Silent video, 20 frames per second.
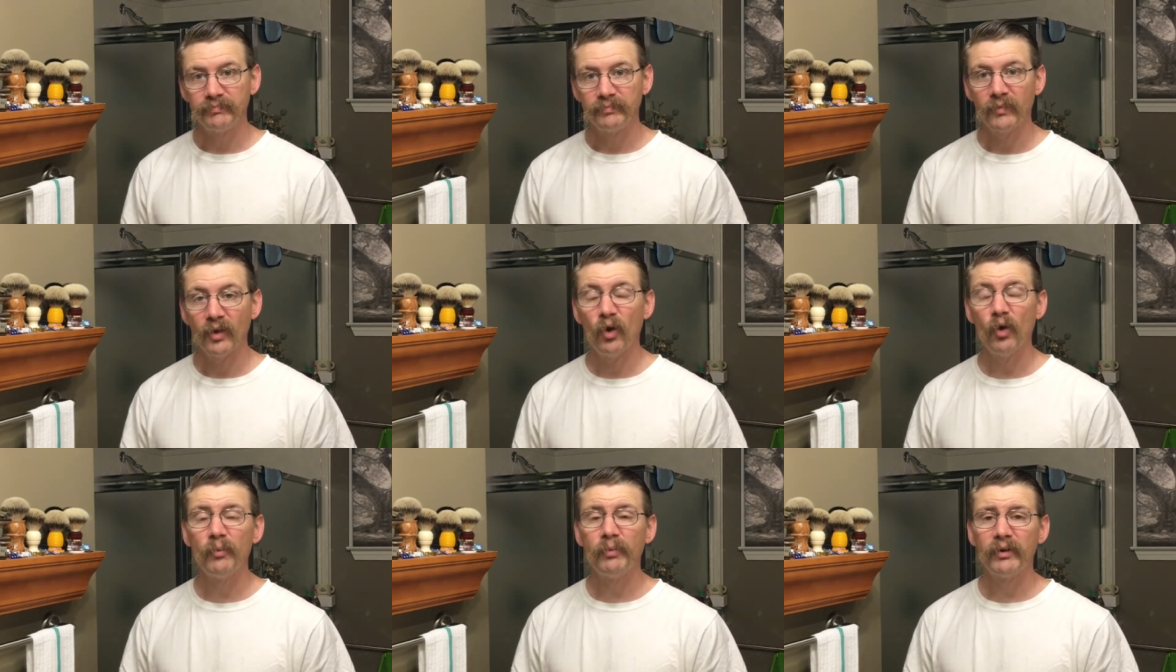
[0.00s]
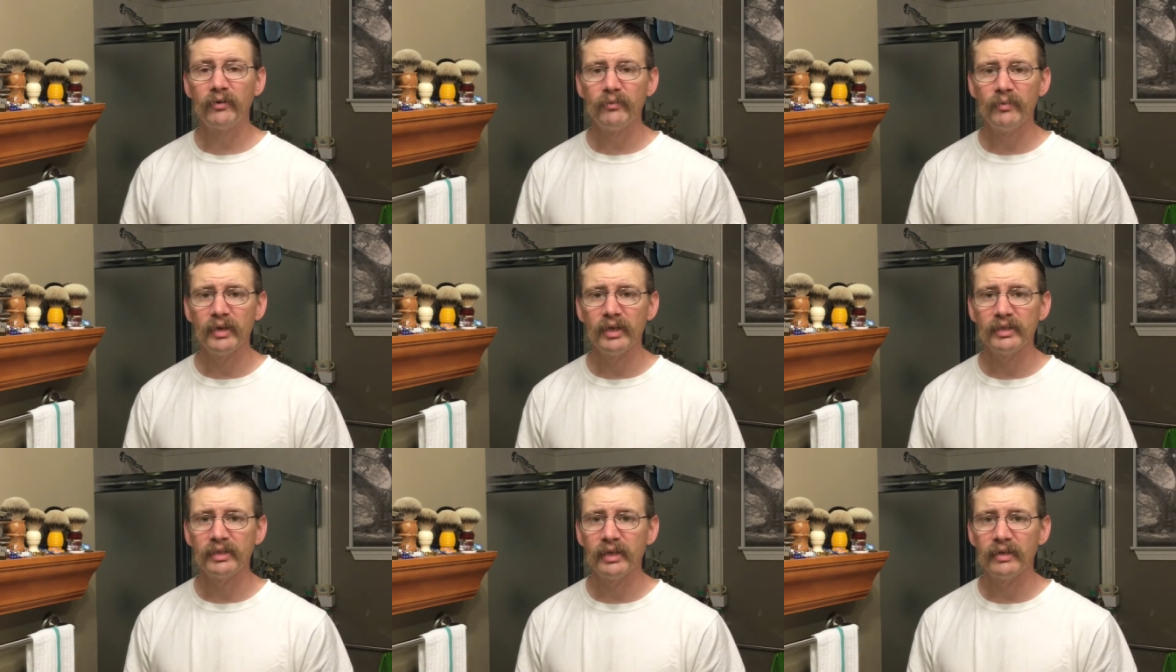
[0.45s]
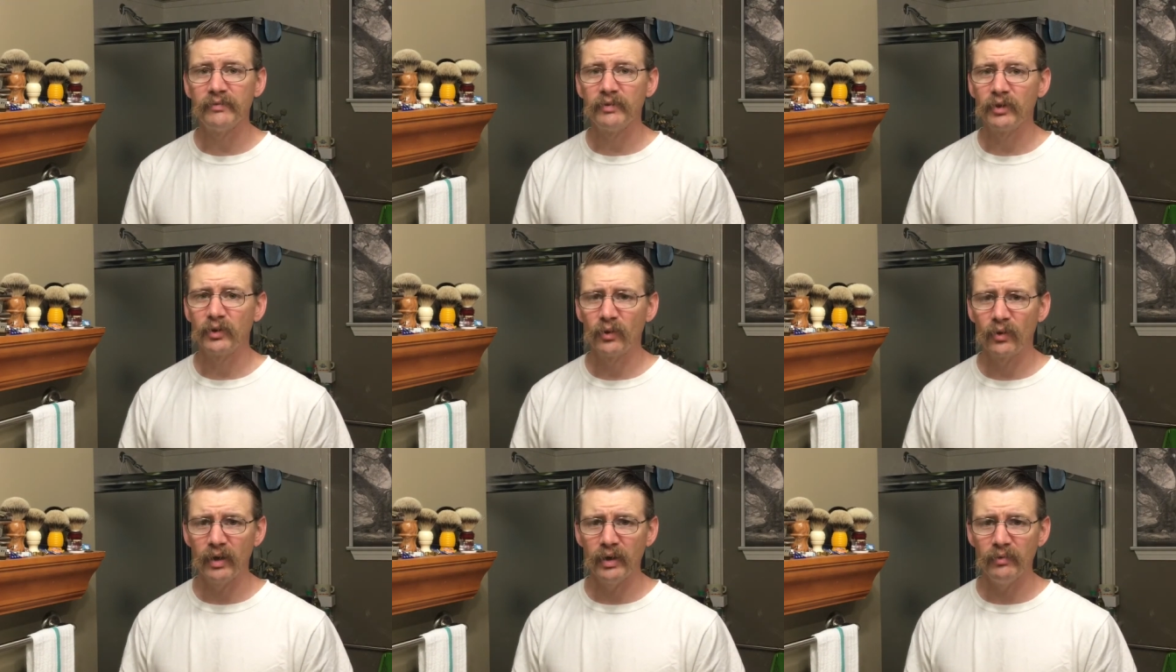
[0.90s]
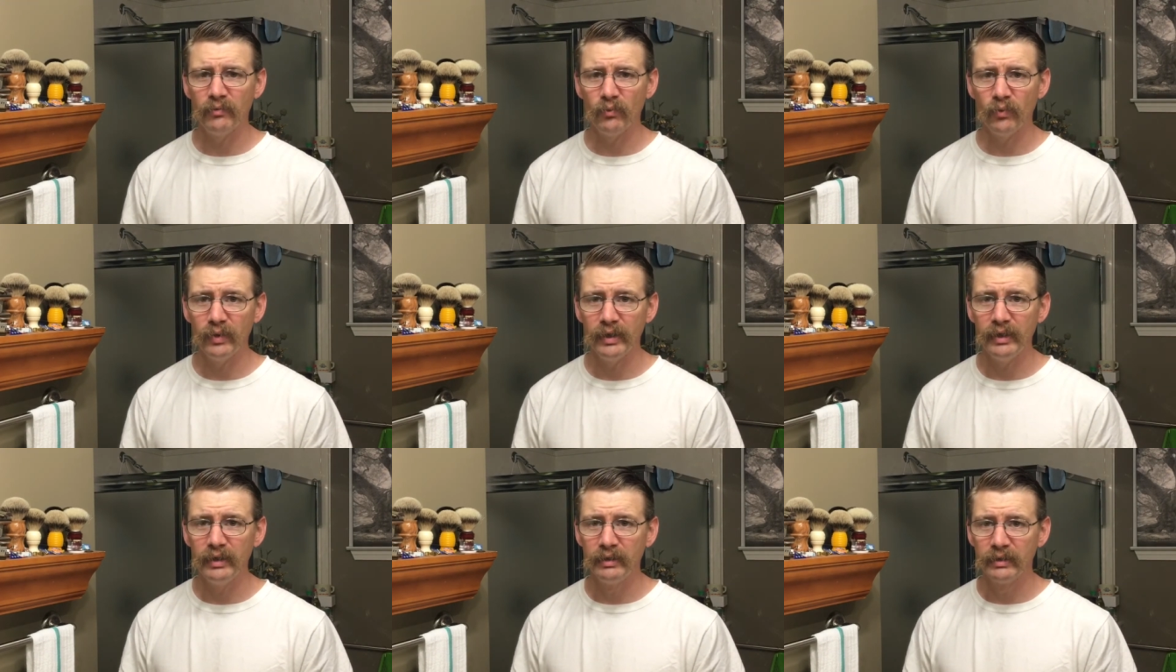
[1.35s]
Hope everybody's having a great
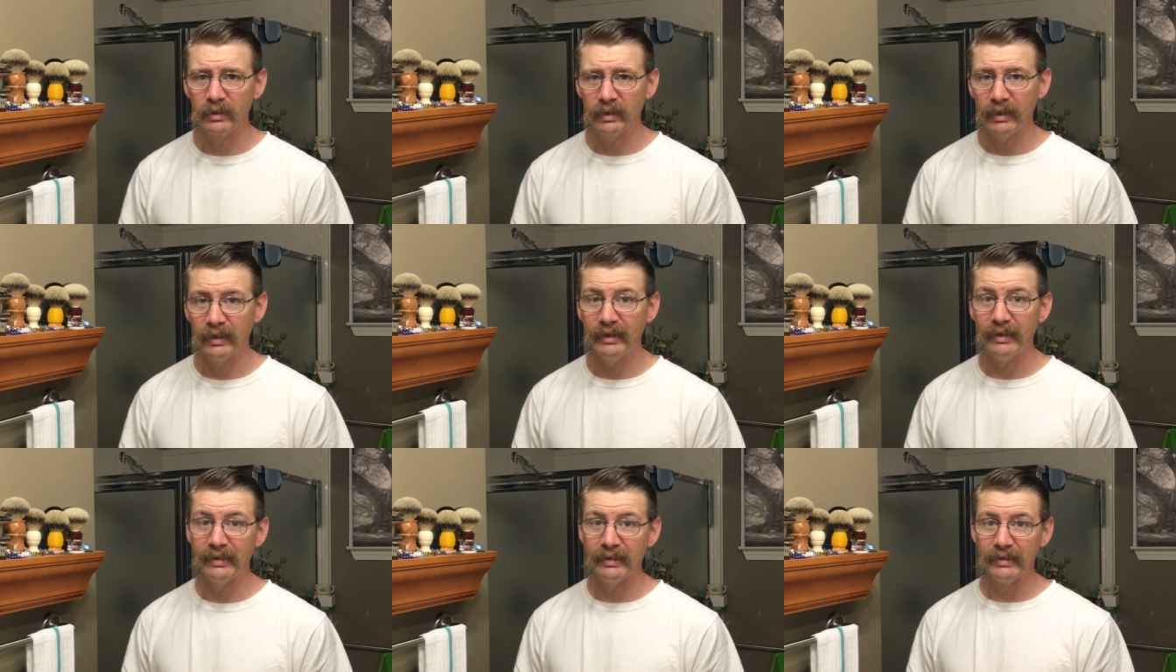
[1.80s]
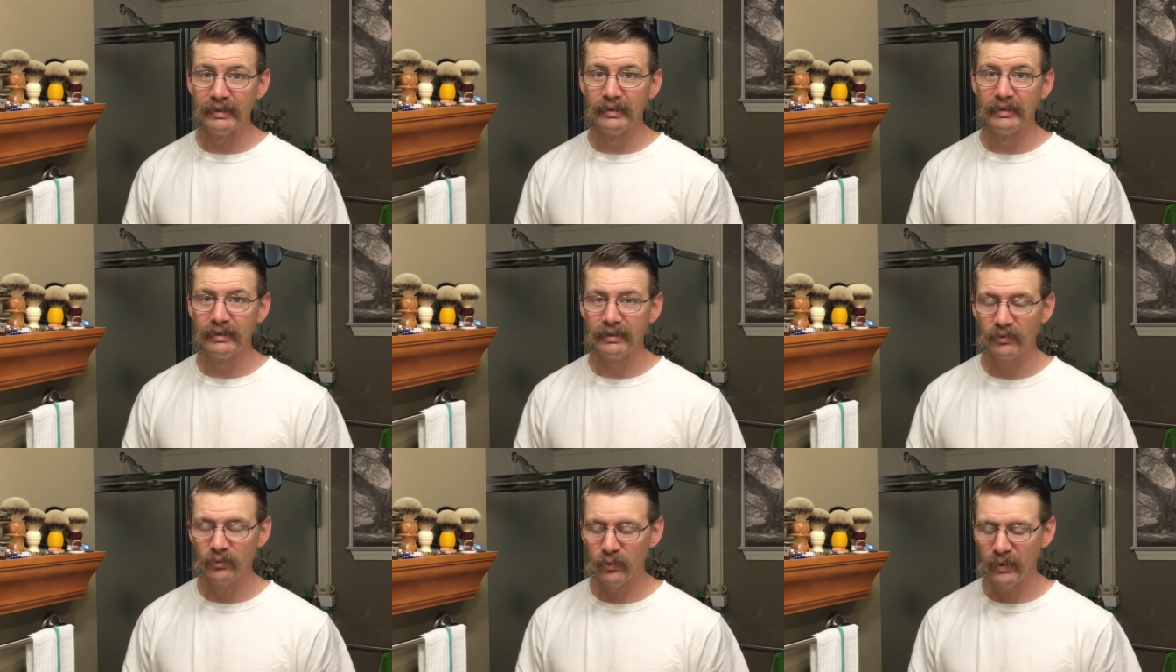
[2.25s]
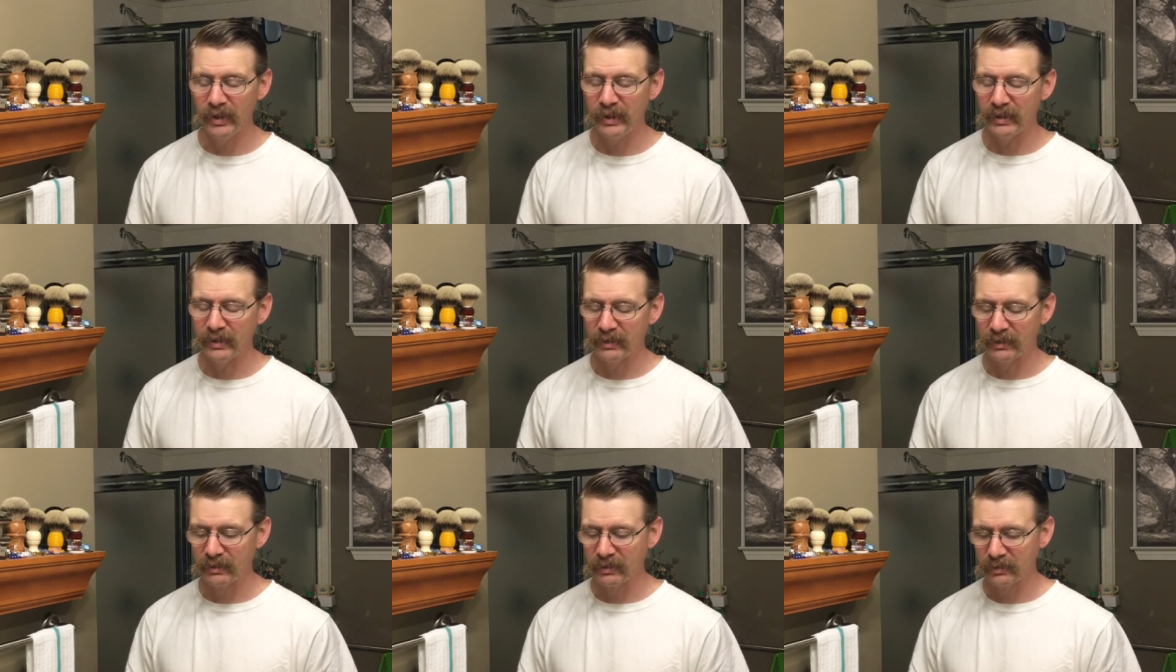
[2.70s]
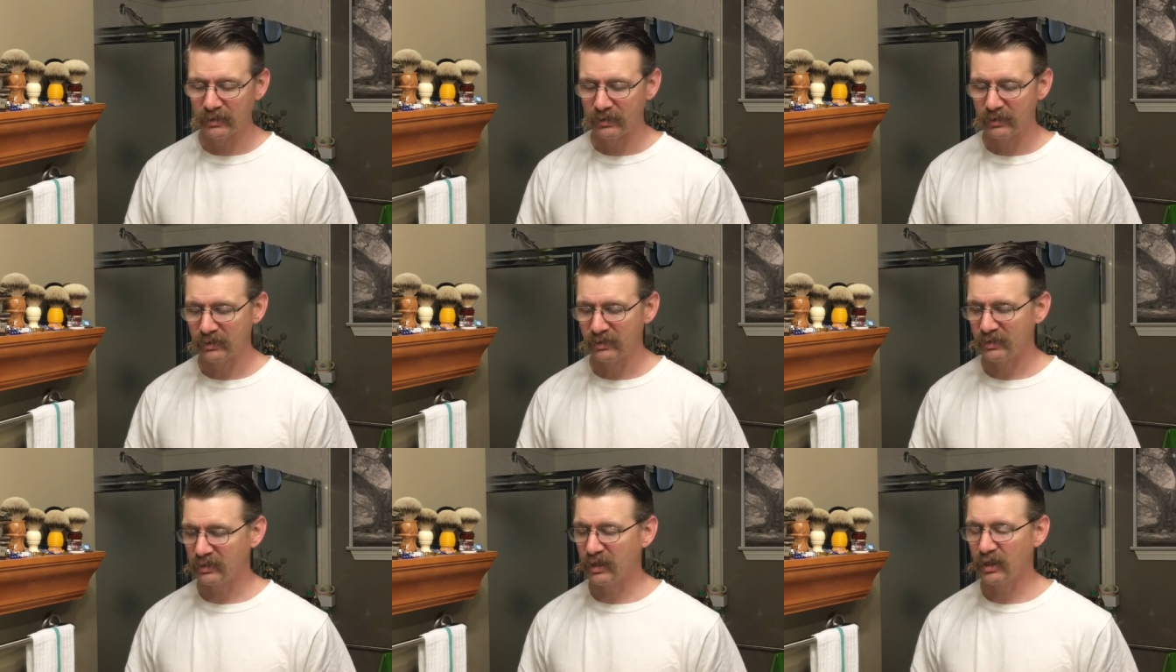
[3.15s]
weekend.
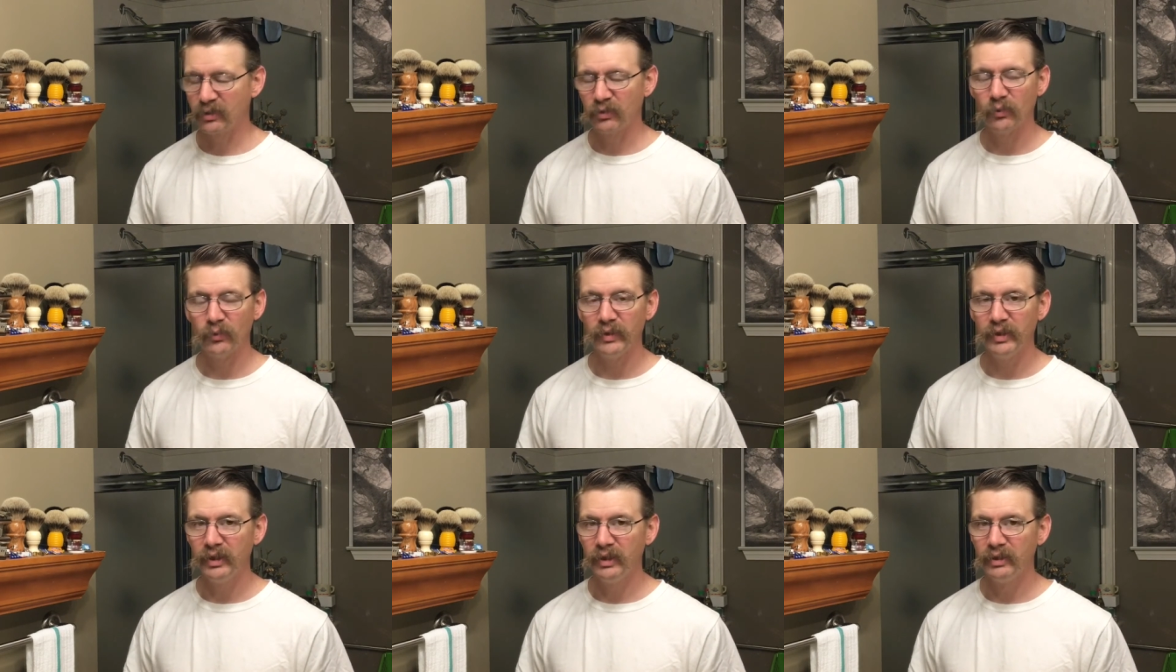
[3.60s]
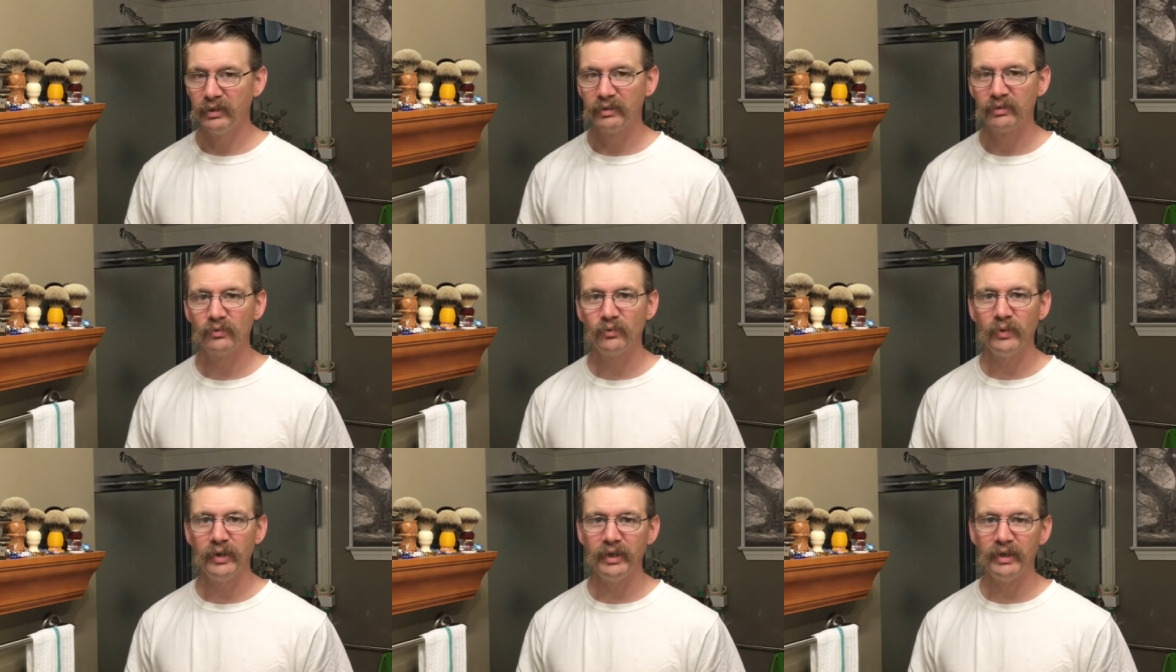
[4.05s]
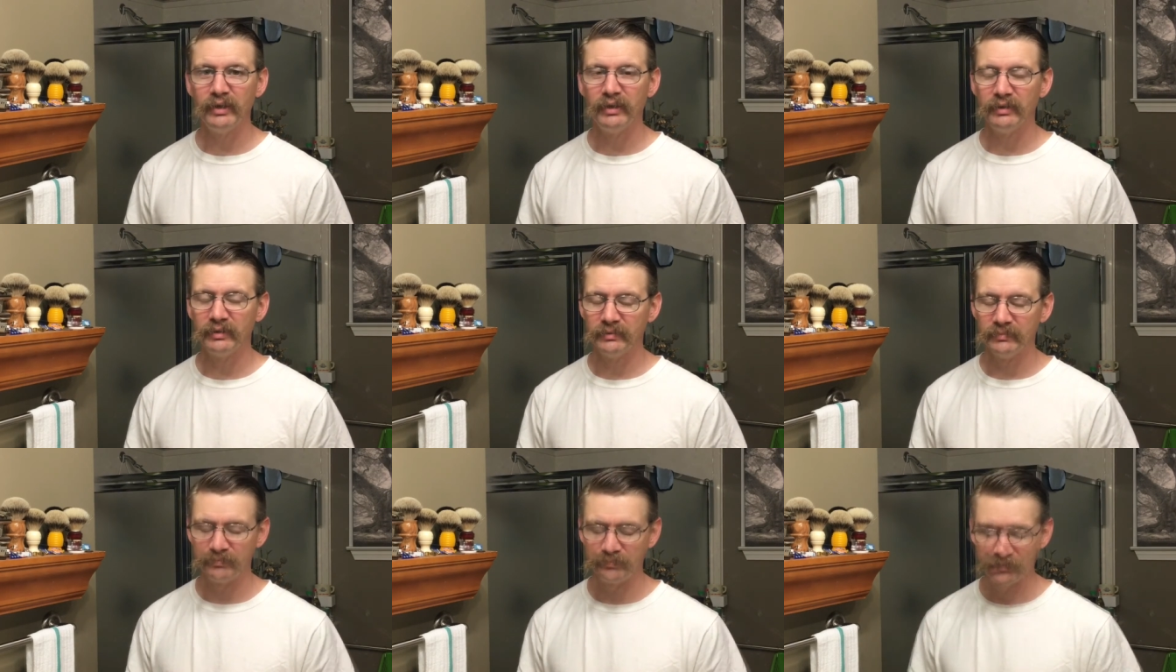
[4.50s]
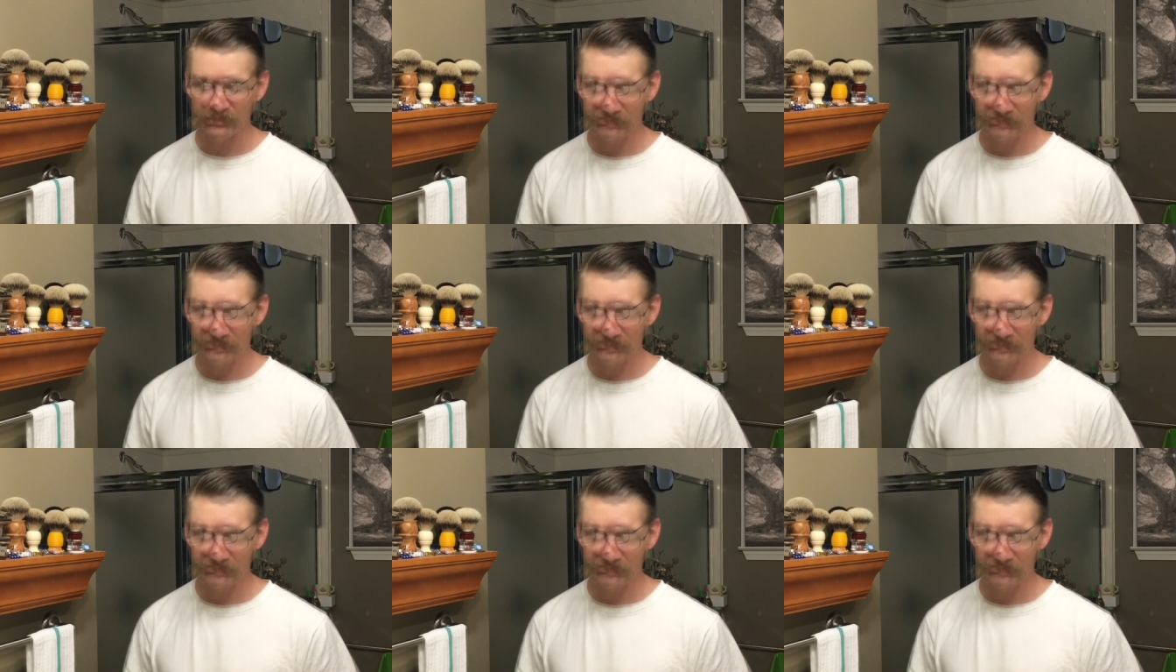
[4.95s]
It's not the week, it's a weekend.